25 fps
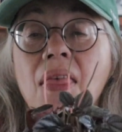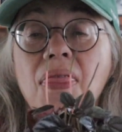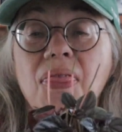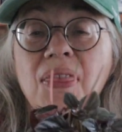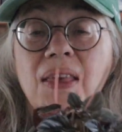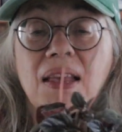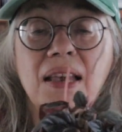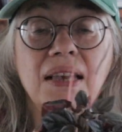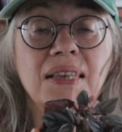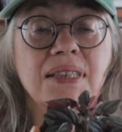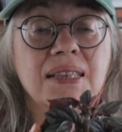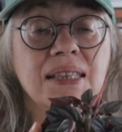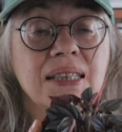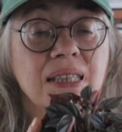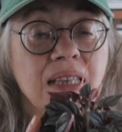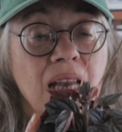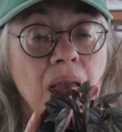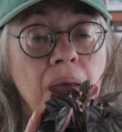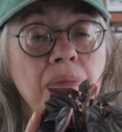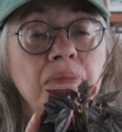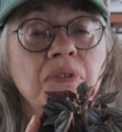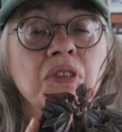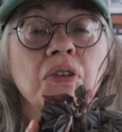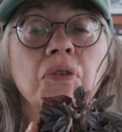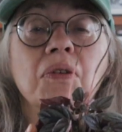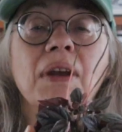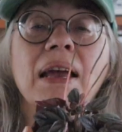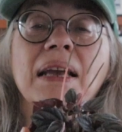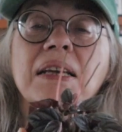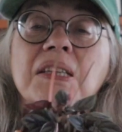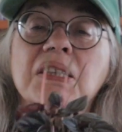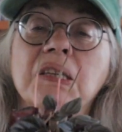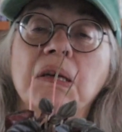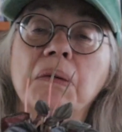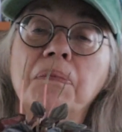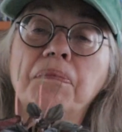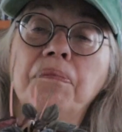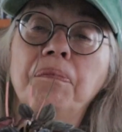The stems are
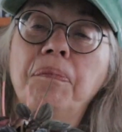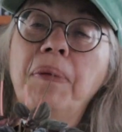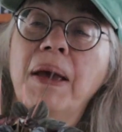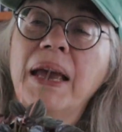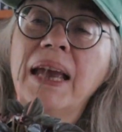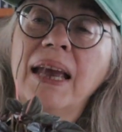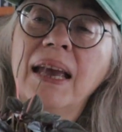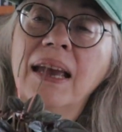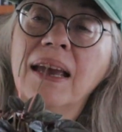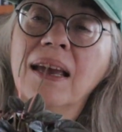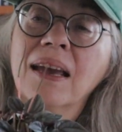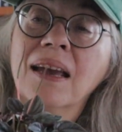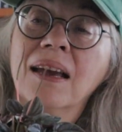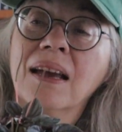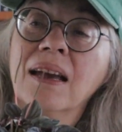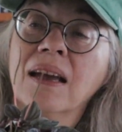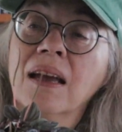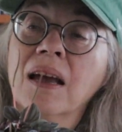actually pink,